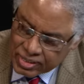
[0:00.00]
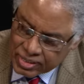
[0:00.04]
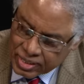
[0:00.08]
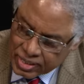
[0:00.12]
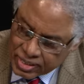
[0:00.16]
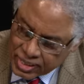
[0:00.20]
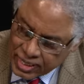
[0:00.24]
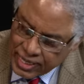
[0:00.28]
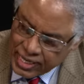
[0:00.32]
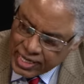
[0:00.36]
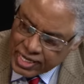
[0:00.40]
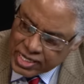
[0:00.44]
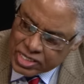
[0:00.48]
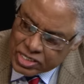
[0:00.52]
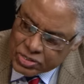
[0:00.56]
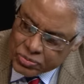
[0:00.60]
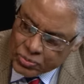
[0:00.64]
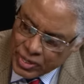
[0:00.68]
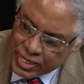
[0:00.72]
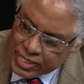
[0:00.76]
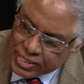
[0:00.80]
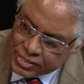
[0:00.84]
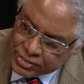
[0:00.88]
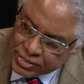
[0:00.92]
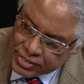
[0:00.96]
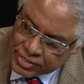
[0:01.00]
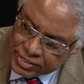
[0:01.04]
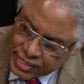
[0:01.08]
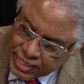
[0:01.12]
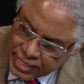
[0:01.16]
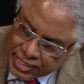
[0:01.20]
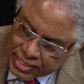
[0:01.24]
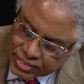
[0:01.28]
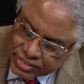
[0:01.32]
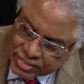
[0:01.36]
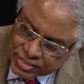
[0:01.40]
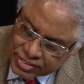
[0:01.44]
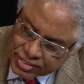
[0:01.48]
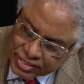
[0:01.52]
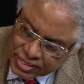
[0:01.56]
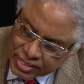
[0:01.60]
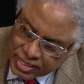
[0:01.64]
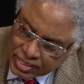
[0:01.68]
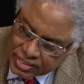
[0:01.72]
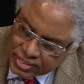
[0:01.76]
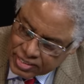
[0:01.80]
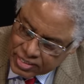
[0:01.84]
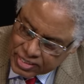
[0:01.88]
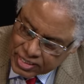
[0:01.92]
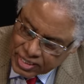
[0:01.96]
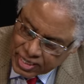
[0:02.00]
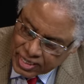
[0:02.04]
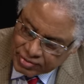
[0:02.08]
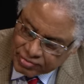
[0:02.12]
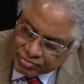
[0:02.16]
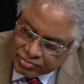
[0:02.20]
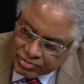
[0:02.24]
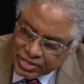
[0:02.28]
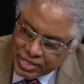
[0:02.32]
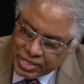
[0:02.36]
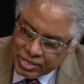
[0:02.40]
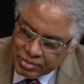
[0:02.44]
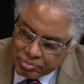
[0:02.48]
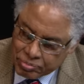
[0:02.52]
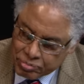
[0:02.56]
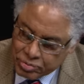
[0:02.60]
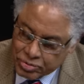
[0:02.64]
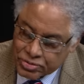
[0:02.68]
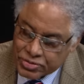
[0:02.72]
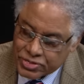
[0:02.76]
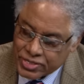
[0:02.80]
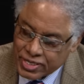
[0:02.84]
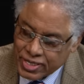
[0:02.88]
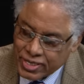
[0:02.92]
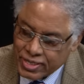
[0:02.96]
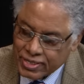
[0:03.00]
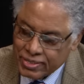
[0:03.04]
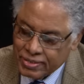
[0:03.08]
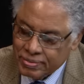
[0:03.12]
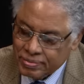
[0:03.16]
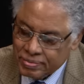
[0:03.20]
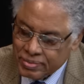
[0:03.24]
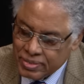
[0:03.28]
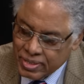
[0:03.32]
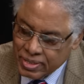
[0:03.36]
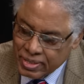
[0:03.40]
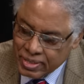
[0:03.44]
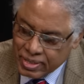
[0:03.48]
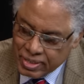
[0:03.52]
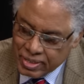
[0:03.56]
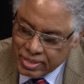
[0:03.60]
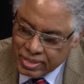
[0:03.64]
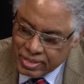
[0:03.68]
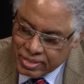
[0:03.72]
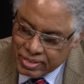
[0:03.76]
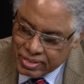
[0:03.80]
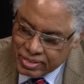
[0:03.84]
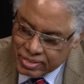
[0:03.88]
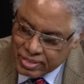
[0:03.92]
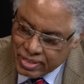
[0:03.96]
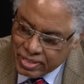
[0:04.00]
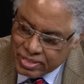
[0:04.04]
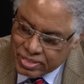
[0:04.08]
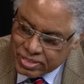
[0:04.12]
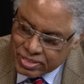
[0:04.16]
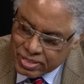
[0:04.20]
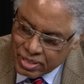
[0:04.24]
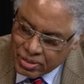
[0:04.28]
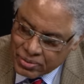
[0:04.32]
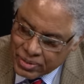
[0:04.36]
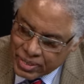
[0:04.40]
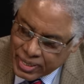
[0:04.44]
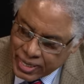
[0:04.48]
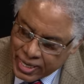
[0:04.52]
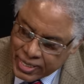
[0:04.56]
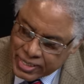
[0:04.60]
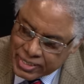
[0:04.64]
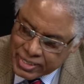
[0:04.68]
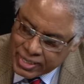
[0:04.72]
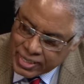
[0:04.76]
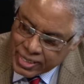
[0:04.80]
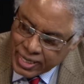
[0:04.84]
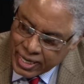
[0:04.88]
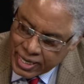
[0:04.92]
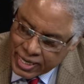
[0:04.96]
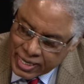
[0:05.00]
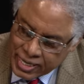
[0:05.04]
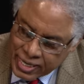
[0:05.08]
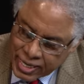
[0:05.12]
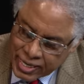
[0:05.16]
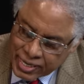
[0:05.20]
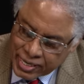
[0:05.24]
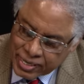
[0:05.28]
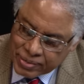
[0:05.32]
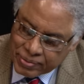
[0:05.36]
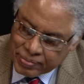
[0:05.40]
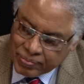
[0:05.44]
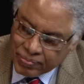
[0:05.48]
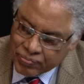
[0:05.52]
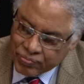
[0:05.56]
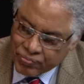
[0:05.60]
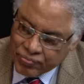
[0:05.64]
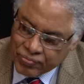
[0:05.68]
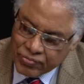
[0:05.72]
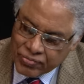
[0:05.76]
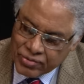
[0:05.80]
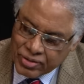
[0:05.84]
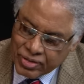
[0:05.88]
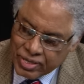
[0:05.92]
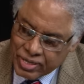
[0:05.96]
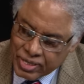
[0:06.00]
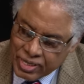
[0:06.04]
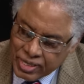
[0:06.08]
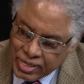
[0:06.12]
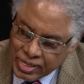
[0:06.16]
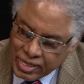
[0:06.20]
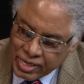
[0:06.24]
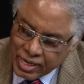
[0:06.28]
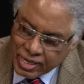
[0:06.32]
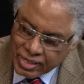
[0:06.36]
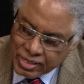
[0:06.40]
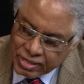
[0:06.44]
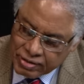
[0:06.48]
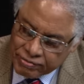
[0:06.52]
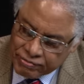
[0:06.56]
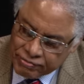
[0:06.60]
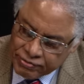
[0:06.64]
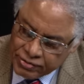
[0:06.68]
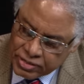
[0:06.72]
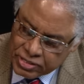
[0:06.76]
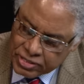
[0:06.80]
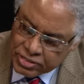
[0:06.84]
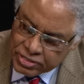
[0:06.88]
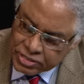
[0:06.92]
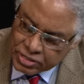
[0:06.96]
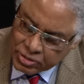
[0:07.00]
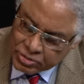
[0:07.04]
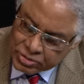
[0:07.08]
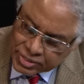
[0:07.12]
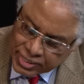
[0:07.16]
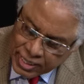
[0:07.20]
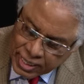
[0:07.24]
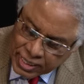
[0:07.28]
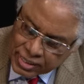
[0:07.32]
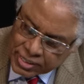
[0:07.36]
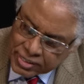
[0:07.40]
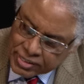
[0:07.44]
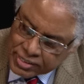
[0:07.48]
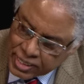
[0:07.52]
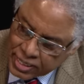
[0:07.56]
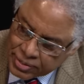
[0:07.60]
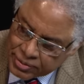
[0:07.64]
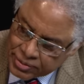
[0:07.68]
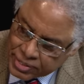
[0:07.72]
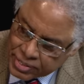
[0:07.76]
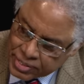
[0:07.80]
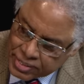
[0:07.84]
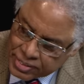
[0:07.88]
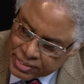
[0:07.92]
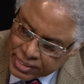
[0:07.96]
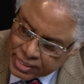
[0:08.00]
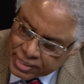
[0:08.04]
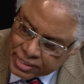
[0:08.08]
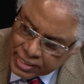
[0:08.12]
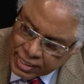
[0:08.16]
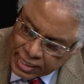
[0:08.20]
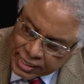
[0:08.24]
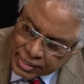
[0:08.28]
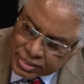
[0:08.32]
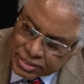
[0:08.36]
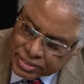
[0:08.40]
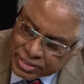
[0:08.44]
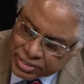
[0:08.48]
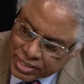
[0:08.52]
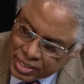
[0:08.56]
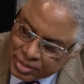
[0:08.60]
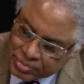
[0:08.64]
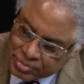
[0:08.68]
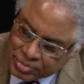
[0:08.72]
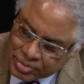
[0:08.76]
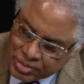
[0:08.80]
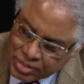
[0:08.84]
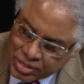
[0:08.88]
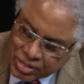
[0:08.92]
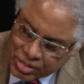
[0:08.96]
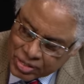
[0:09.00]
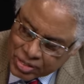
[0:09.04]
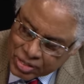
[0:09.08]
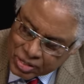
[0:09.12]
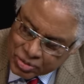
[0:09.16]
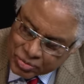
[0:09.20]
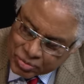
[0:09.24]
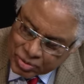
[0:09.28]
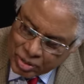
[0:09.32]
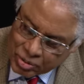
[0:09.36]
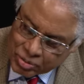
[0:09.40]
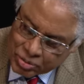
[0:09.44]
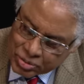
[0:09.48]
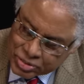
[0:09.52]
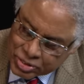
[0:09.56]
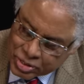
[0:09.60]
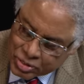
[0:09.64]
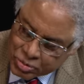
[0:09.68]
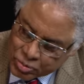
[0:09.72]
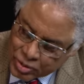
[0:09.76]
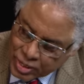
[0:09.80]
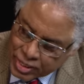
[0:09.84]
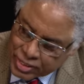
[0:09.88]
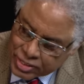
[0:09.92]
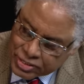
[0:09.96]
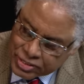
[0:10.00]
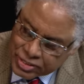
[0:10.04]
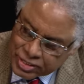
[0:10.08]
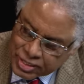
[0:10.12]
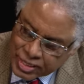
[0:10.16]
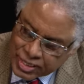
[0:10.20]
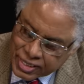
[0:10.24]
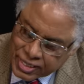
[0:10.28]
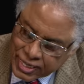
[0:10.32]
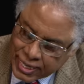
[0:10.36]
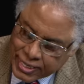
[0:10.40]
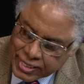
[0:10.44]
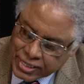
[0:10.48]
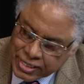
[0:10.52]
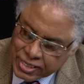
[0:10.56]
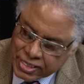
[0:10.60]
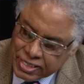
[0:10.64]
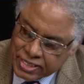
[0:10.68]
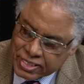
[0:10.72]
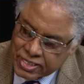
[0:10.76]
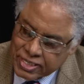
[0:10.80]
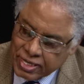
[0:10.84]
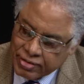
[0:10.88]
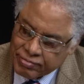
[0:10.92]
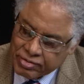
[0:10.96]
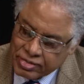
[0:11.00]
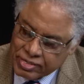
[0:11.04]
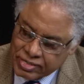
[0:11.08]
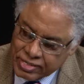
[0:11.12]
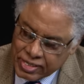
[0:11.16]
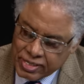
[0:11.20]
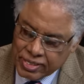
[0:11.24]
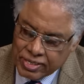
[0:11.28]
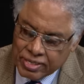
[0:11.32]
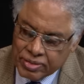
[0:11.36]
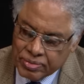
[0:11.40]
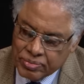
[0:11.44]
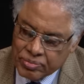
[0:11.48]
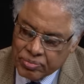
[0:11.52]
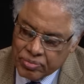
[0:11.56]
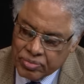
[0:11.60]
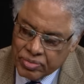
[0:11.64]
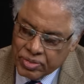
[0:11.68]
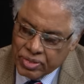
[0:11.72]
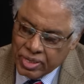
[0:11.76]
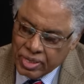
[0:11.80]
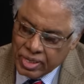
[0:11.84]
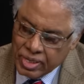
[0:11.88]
the last Western nation to end slavery, Brazil, did so in 1888, and the first totalitarian dictatorship arose in Russia in 1917.